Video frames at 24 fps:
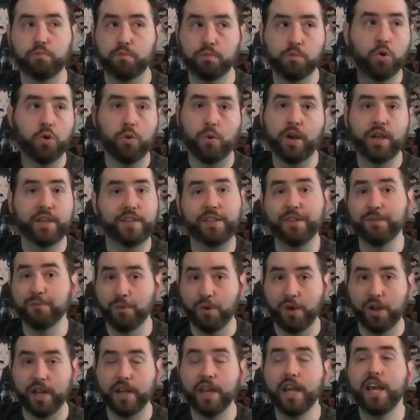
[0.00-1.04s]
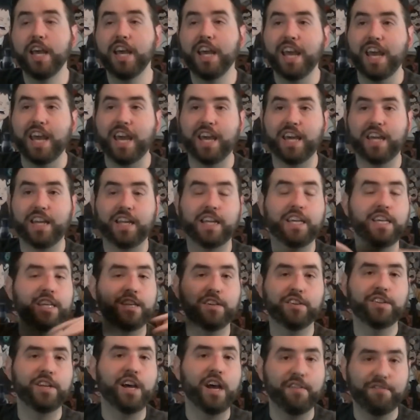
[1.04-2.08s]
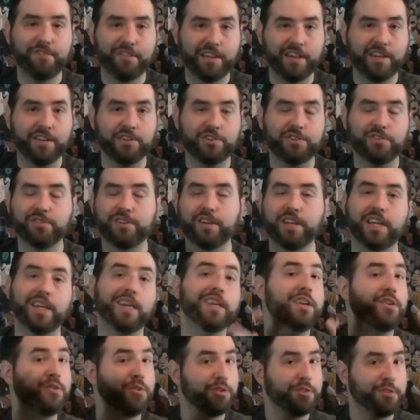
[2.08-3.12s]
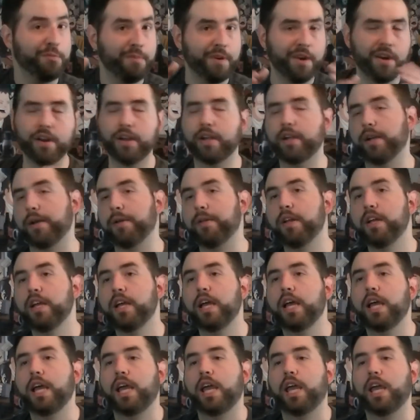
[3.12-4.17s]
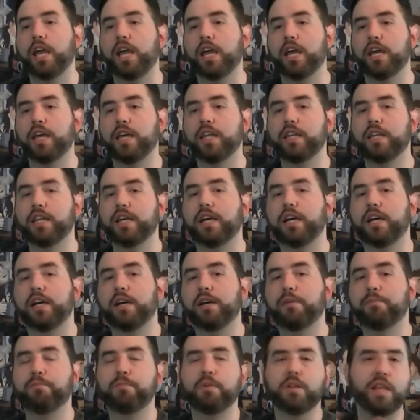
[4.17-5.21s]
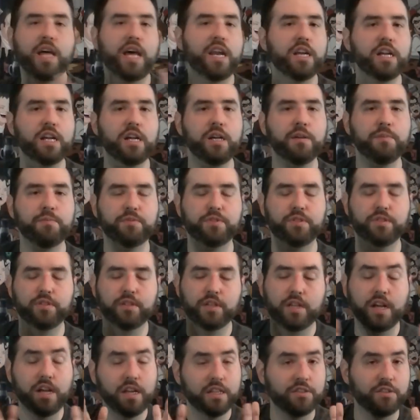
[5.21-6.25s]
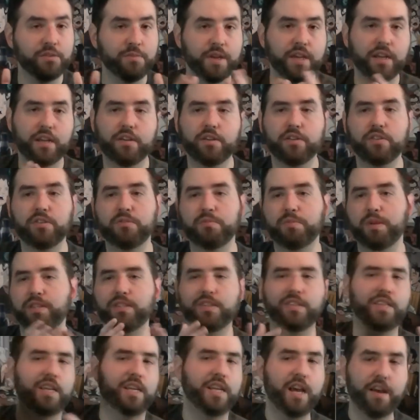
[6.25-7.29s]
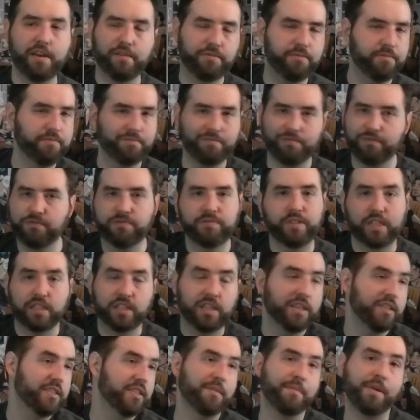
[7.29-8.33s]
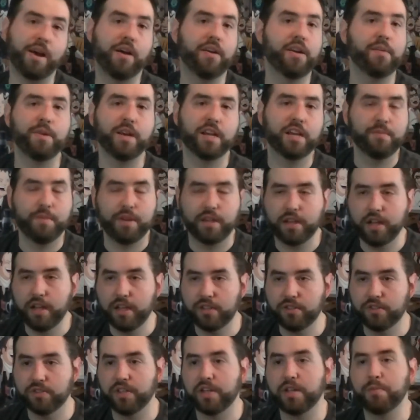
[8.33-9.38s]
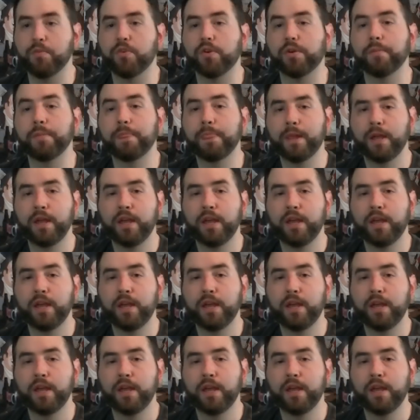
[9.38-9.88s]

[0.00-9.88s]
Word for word: More ways than one, and it killed off the industry in North America. And uh, a lot of console, console makers basically said, ah, fuck this, I'm out, I'm not going to make consoles anymore.